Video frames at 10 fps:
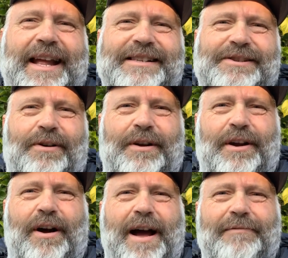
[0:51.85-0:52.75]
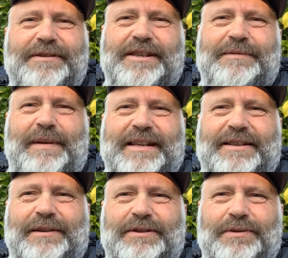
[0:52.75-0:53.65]
And so, you know, I was just
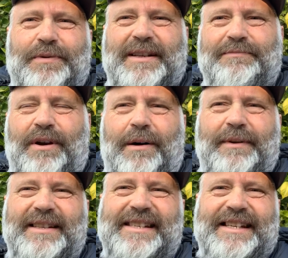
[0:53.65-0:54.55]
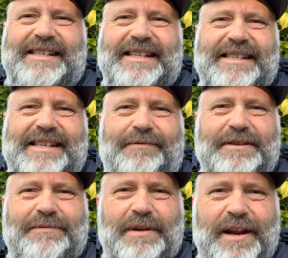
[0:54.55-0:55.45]
basically doing probably 16,
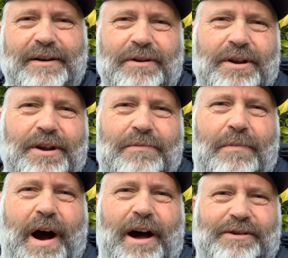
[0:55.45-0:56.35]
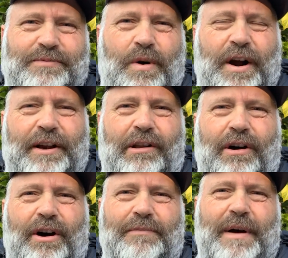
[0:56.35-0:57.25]
17 minute miles, walking
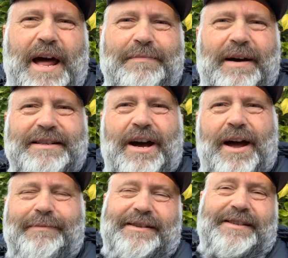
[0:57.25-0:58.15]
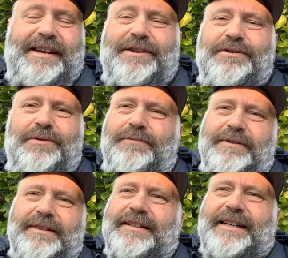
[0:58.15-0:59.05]
along, biding my time, because I knew
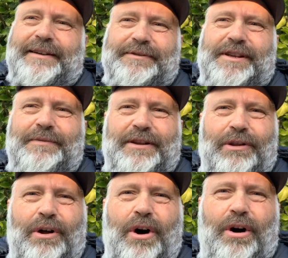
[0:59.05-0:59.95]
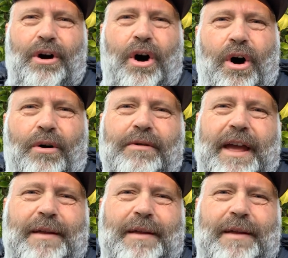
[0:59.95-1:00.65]
it was going to be a long haul,